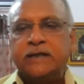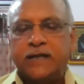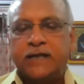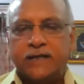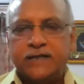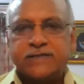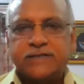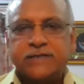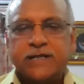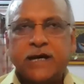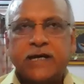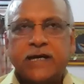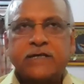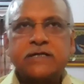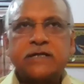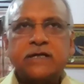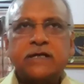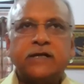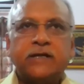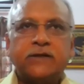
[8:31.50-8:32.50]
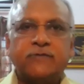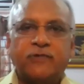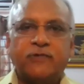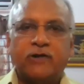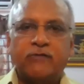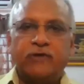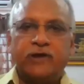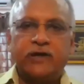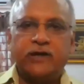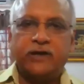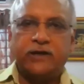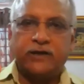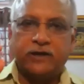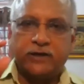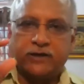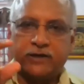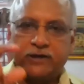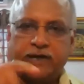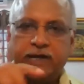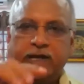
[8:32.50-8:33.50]
is that when we
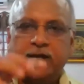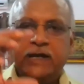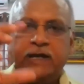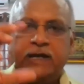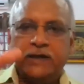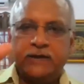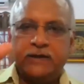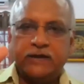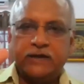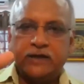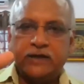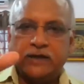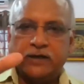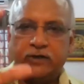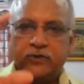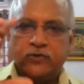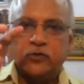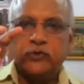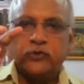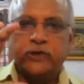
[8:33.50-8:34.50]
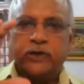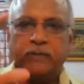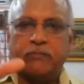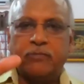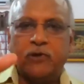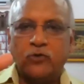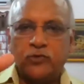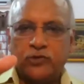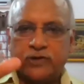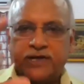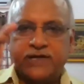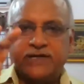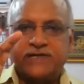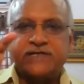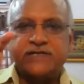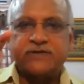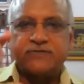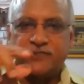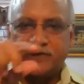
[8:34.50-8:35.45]
redrew the boundaries